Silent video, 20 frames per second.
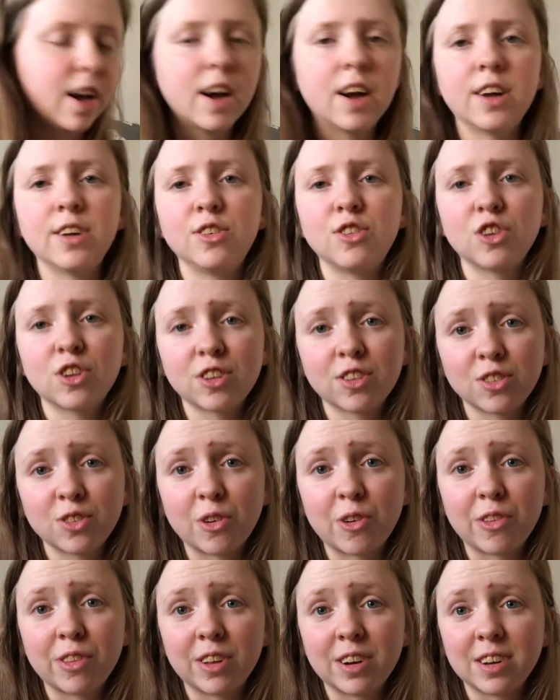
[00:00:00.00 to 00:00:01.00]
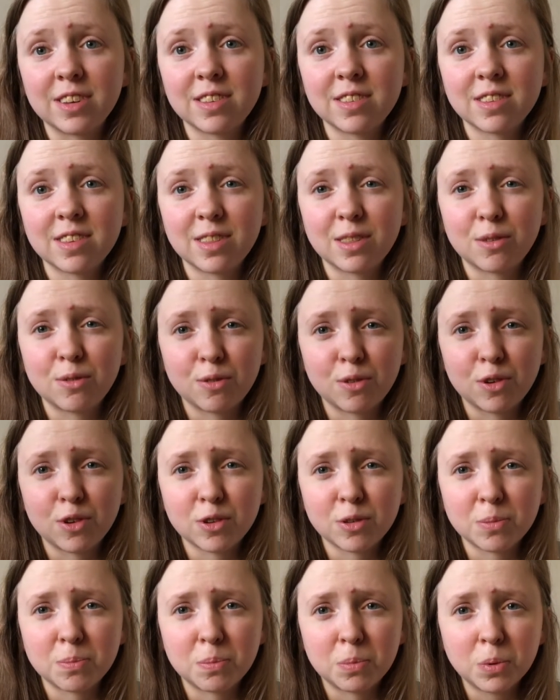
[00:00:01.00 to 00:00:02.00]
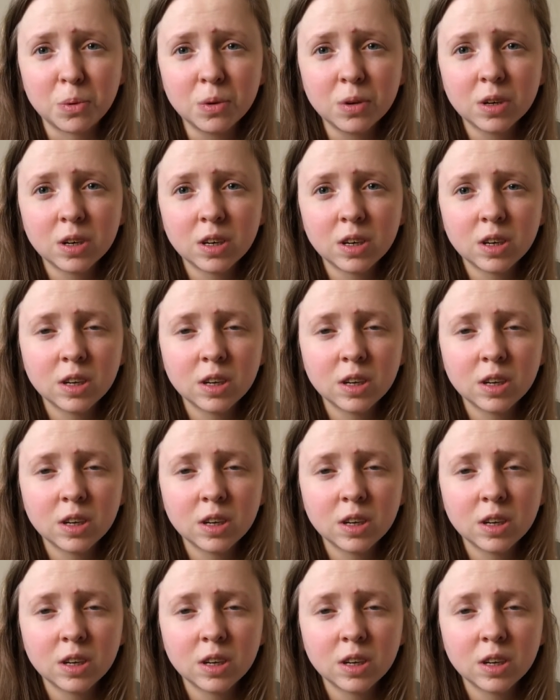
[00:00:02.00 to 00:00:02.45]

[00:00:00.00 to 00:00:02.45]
I just know that it's the first book,